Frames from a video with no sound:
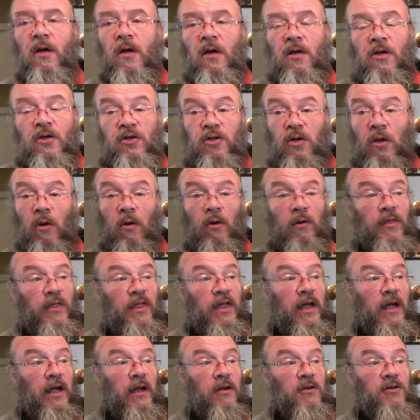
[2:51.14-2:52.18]
So
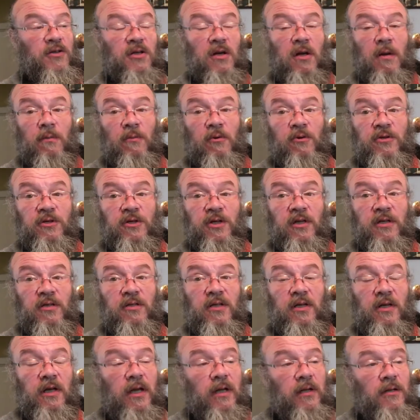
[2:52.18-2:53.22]
there's number
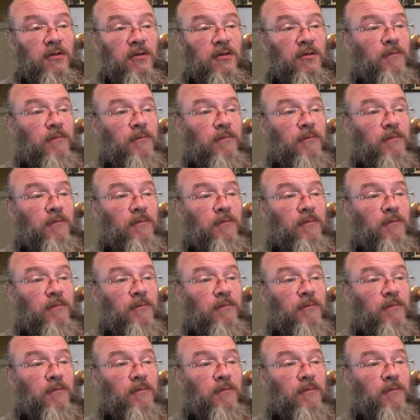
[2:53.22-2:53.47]
68.